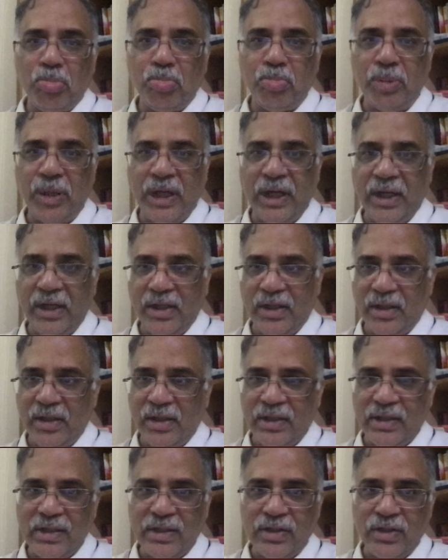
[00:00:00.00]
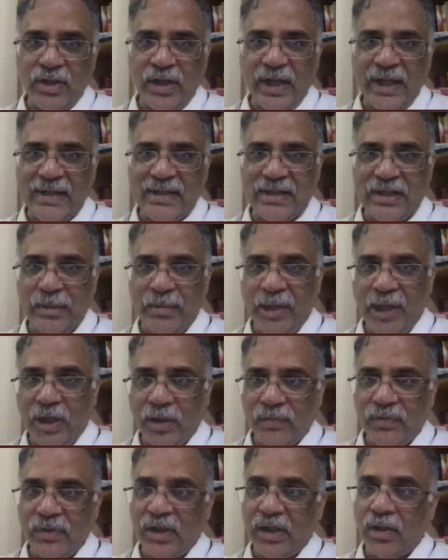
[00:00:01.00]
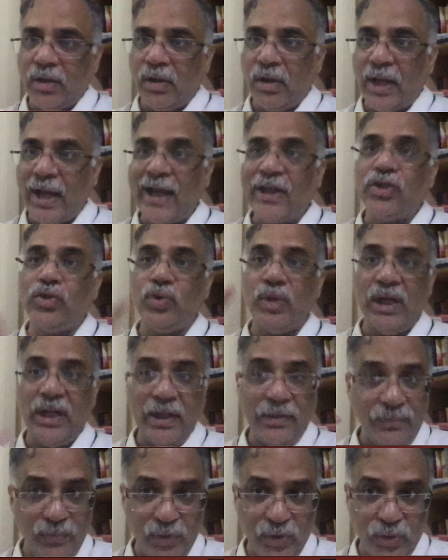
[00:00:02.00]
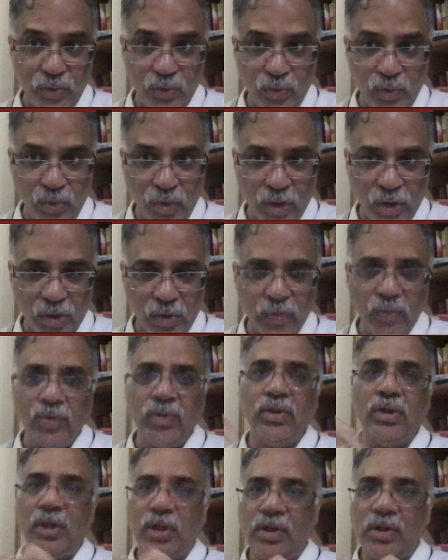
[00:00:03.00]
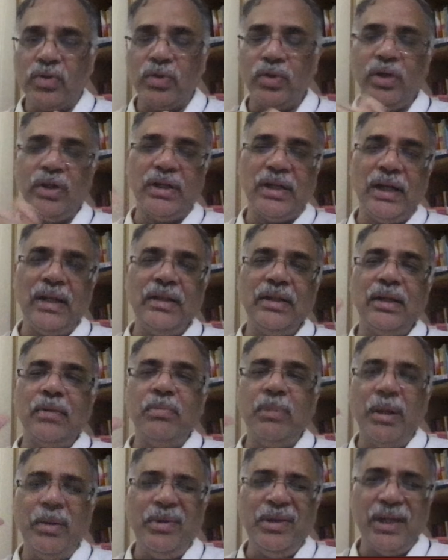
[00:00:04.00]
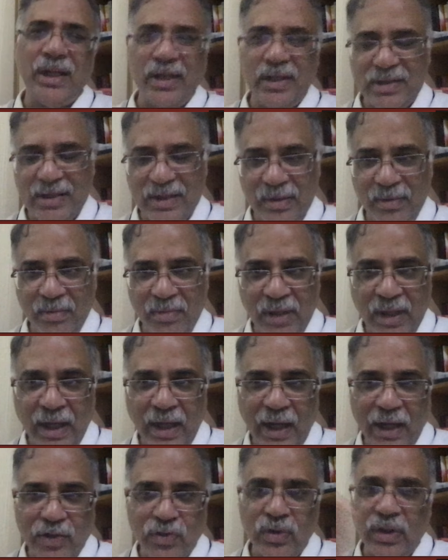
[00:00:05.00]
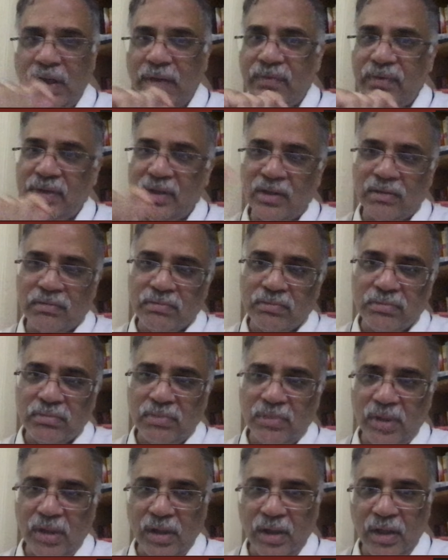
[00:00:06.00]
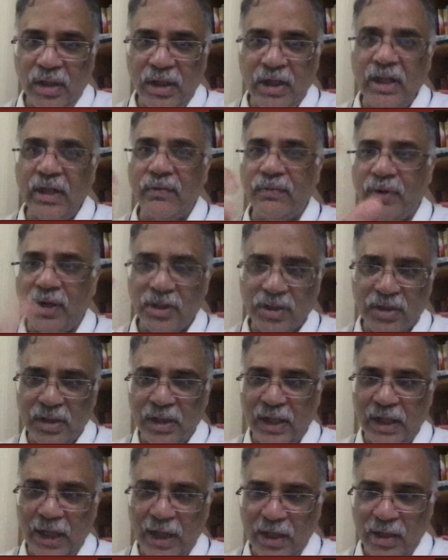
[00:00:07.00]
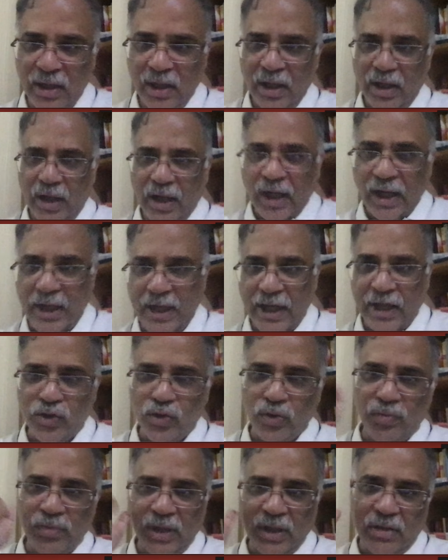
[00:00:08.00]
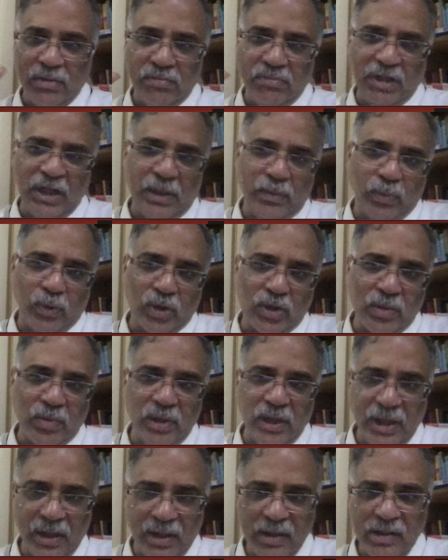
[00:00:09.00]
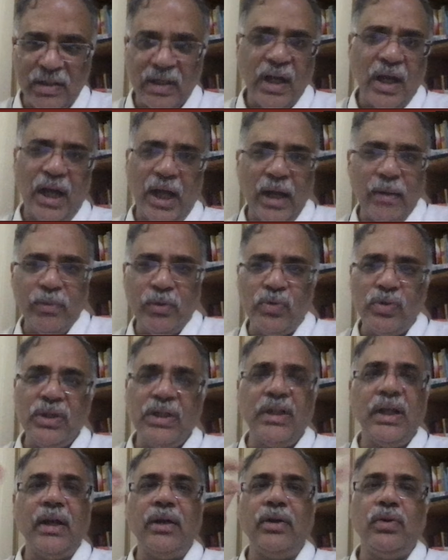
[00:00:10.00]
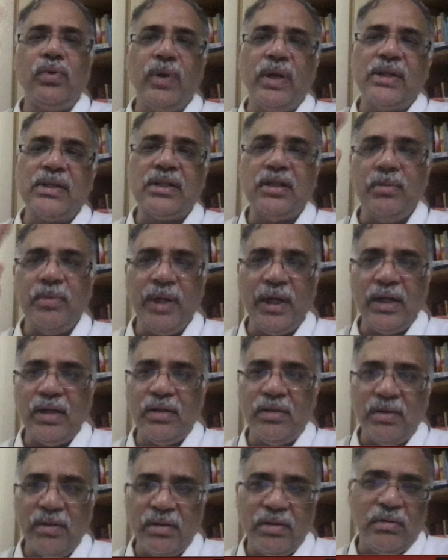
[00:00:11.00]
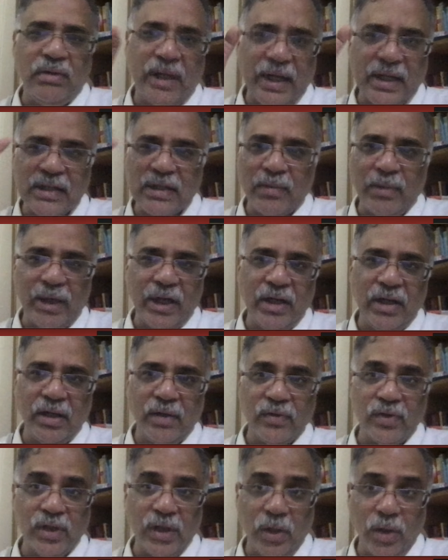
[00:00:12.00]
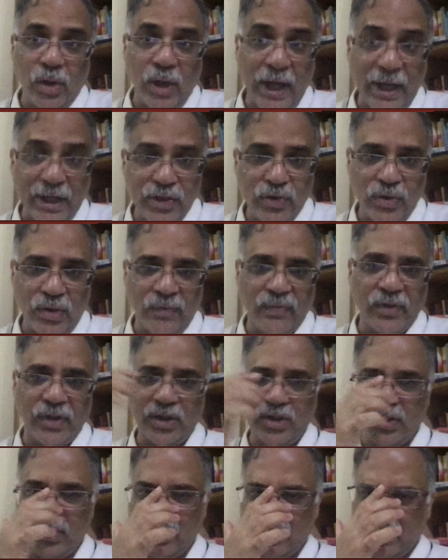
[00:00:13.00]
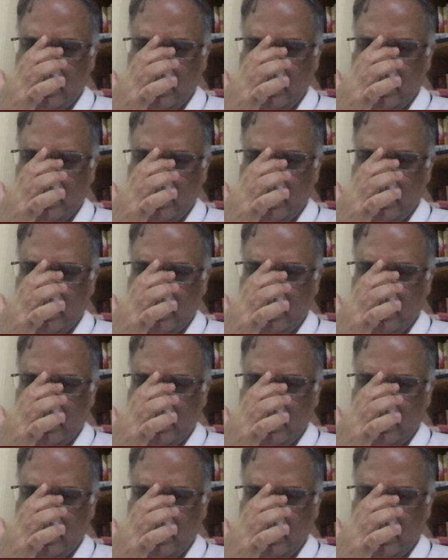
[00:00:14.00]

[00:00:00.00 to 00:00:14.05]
this is your estimate of the actual f which you do not know. So you are telling that maybe that actual f is a linear function. I assume that possibly it is. I'm using that to estimate, get some idea about the actual function.